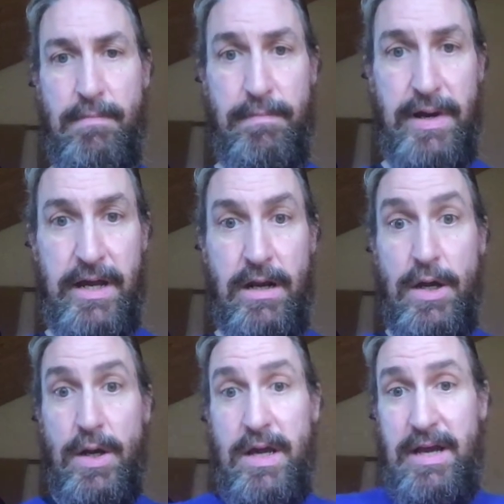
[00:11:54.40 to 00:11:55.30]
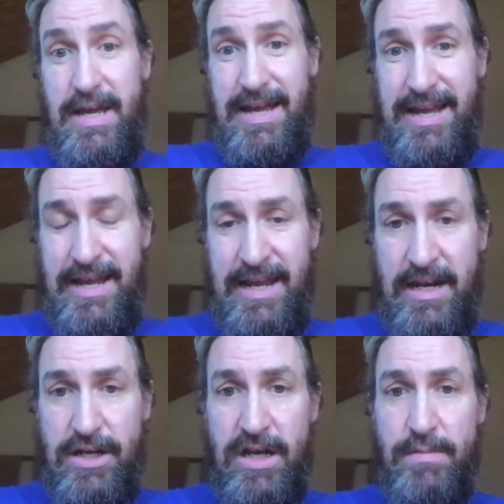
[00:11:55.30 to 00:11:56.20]
But
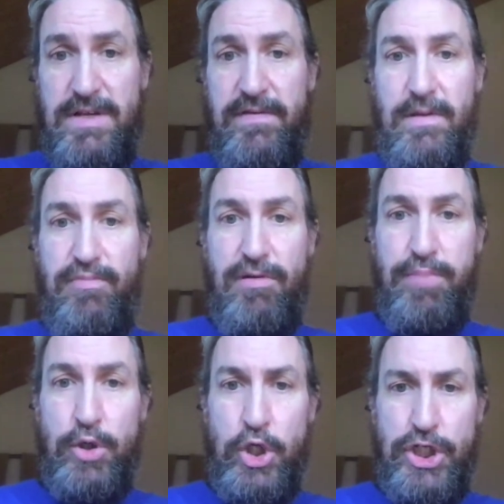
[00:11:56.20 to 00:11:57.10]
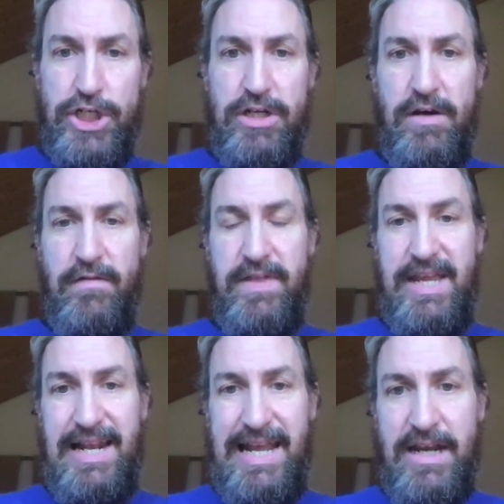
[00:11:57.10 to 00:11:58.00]
in terms of the proportion of
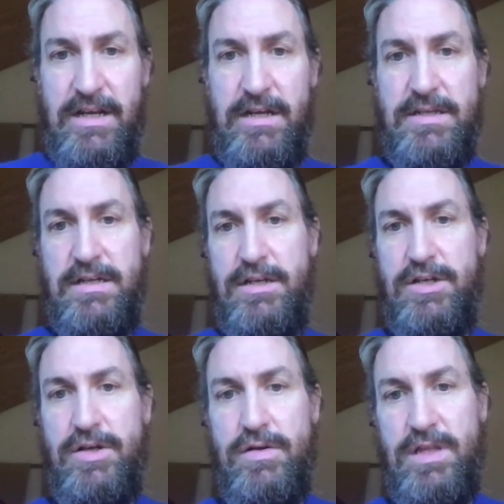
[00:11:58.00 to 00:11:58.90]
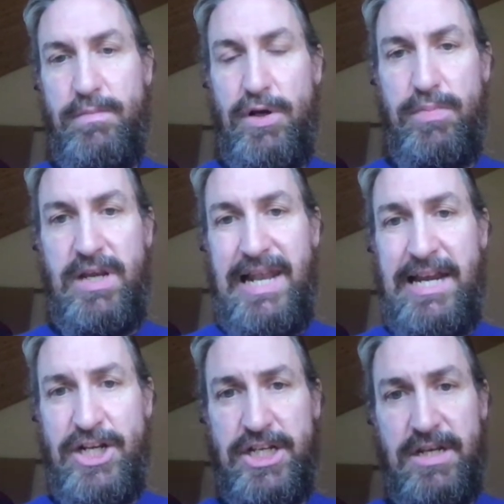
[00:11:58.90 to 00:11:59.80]
the electors to the
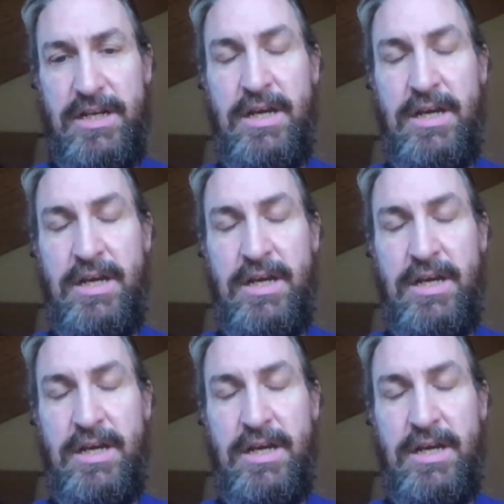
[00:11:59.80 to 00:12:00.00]
population,